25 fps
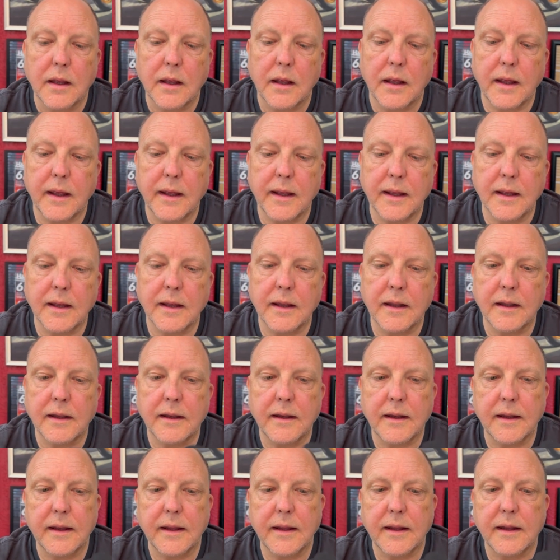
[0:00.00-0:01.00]
And
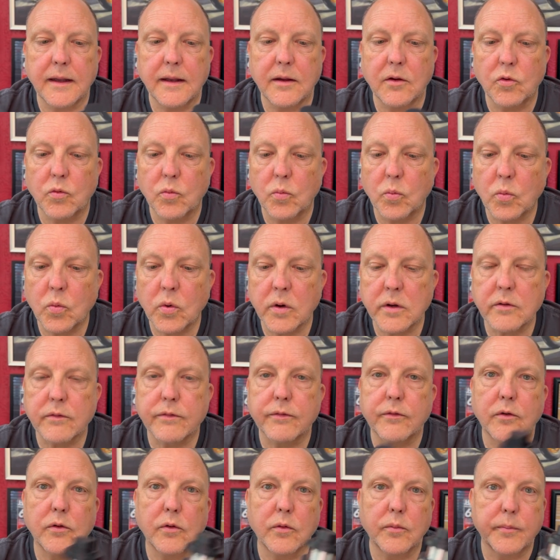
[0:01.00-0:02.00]
it is
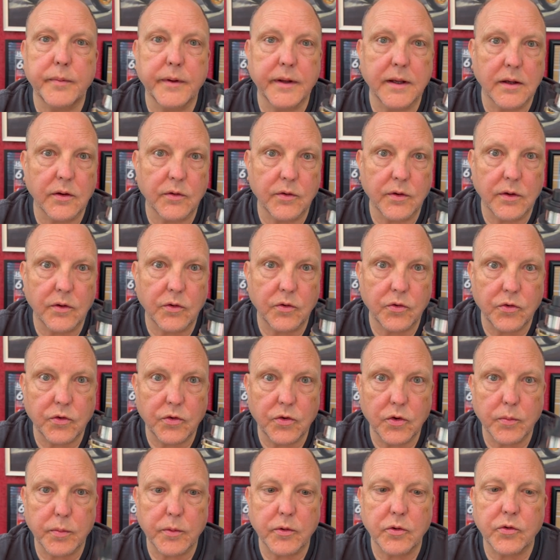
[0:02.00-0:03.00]
wonderful because it's
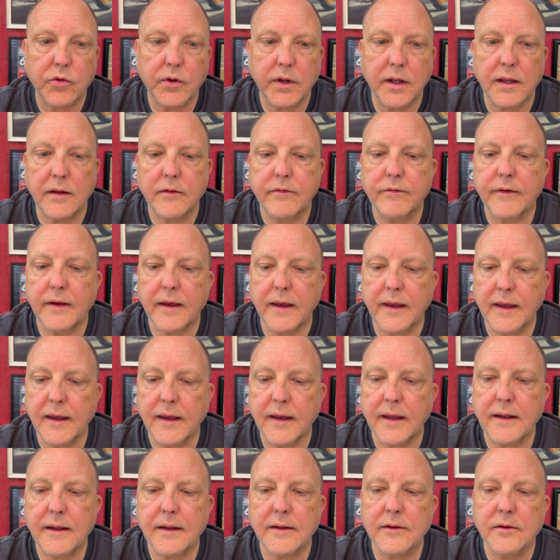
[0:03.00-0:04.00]
super safe
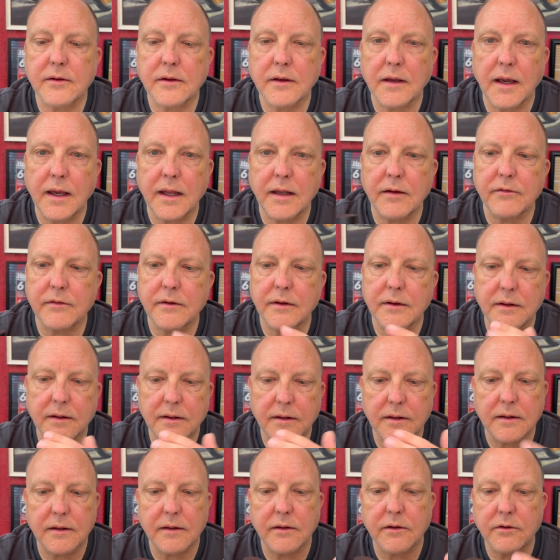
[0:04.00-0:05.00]
and it's kind of
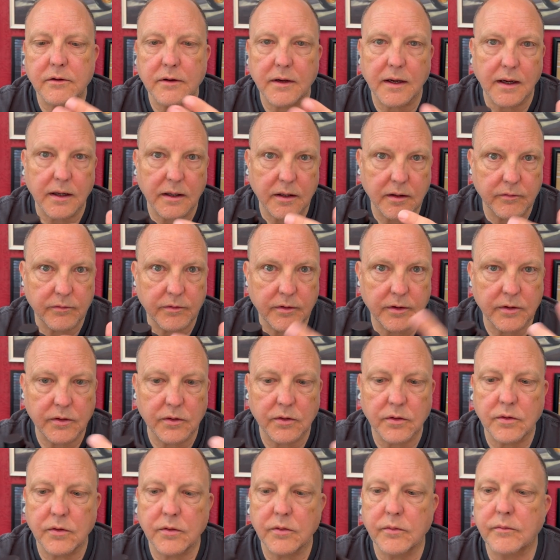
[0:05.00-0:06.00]
an attractive
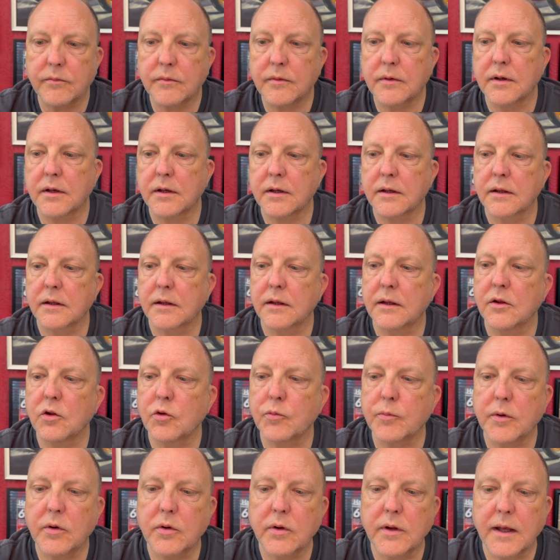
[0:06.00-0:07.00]
little
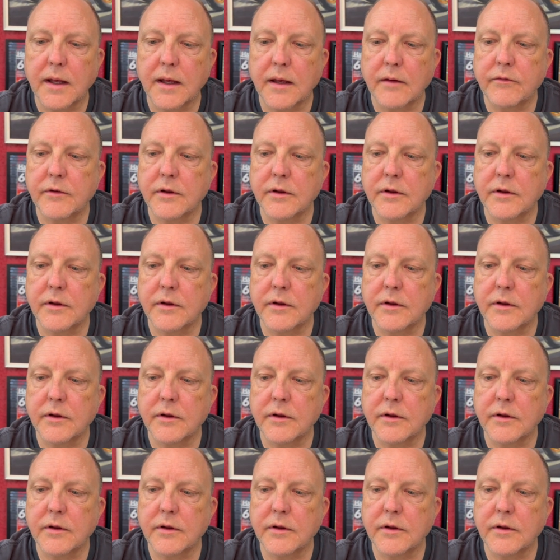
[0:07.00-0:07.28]
gizmo to have